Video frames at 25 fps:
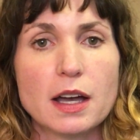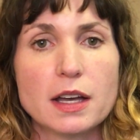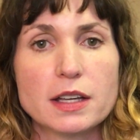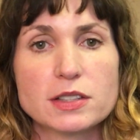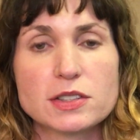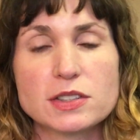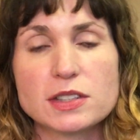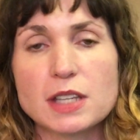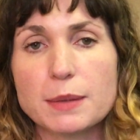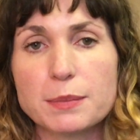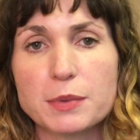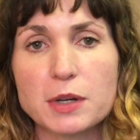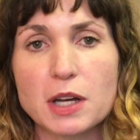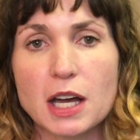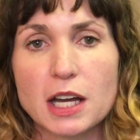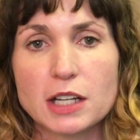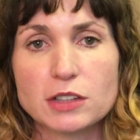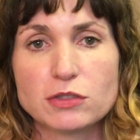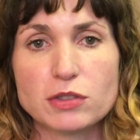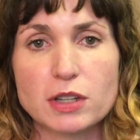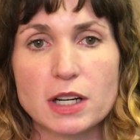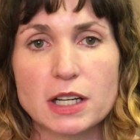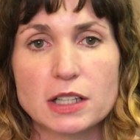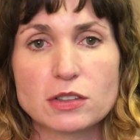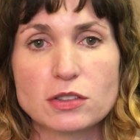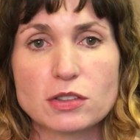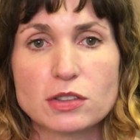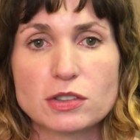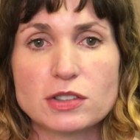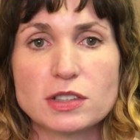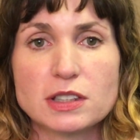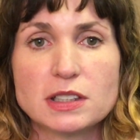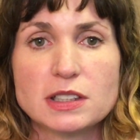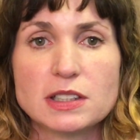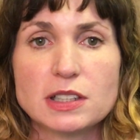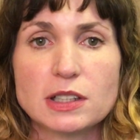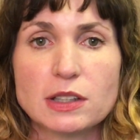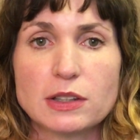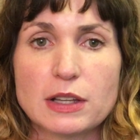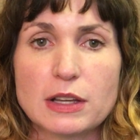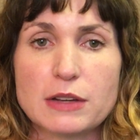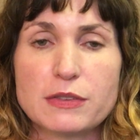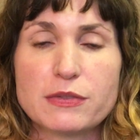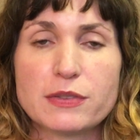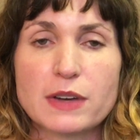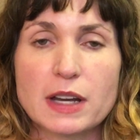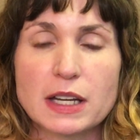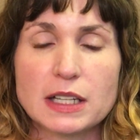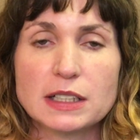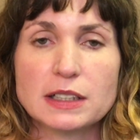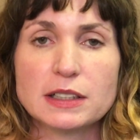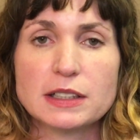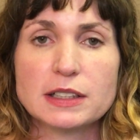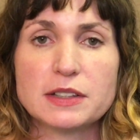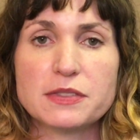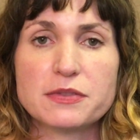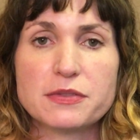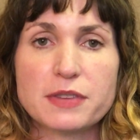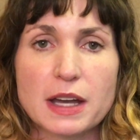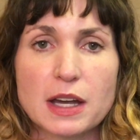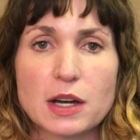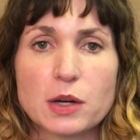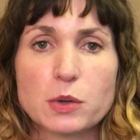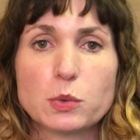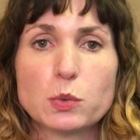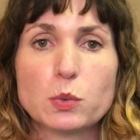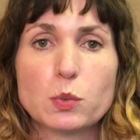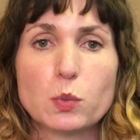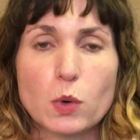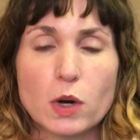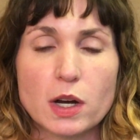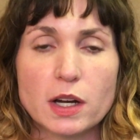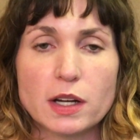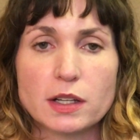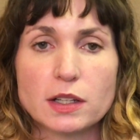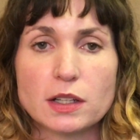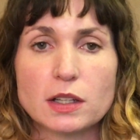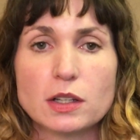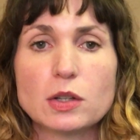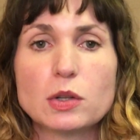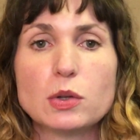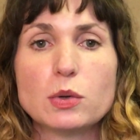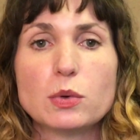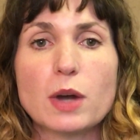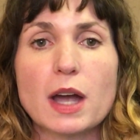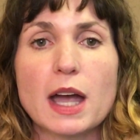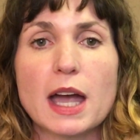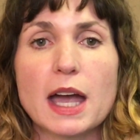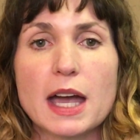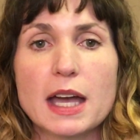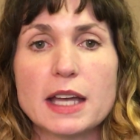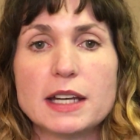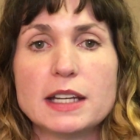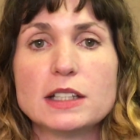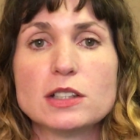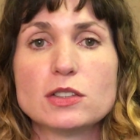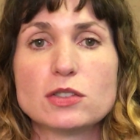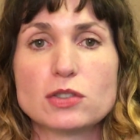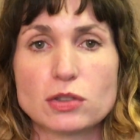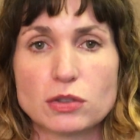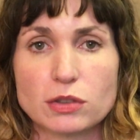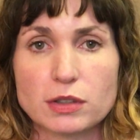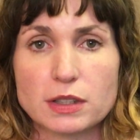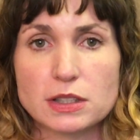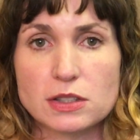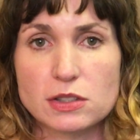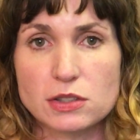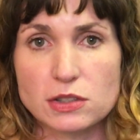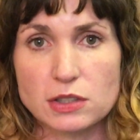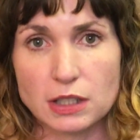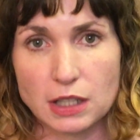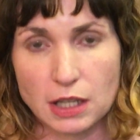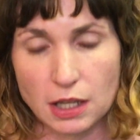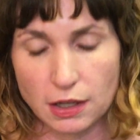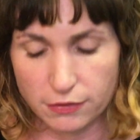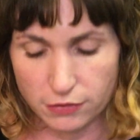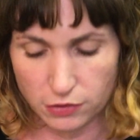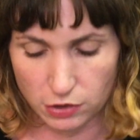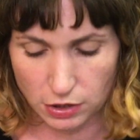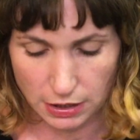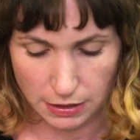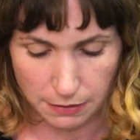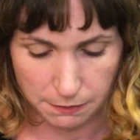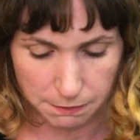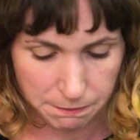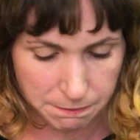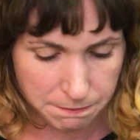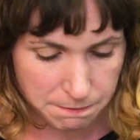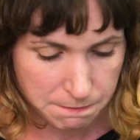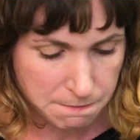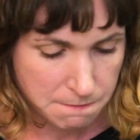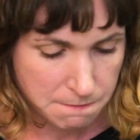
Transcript: subcontractors until they finally found one who had insurance to cover him.